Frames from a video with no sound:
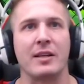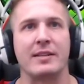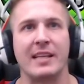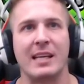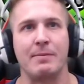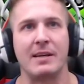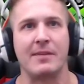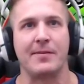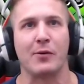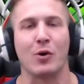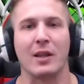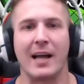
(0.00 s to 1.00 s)
DB
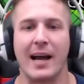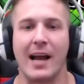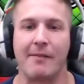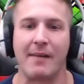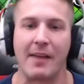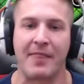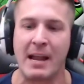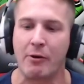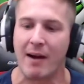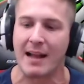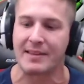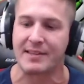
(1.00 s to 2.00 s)
for life? I think
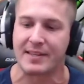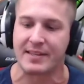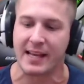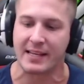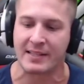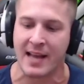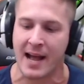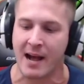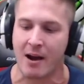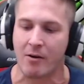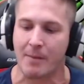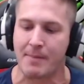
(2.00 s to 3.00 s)
we're at six
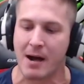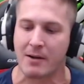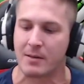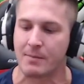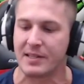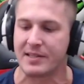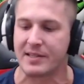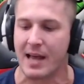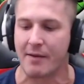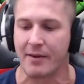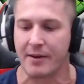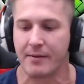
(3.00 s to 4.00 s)
now, about to be
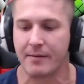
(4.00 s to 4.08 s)
seven.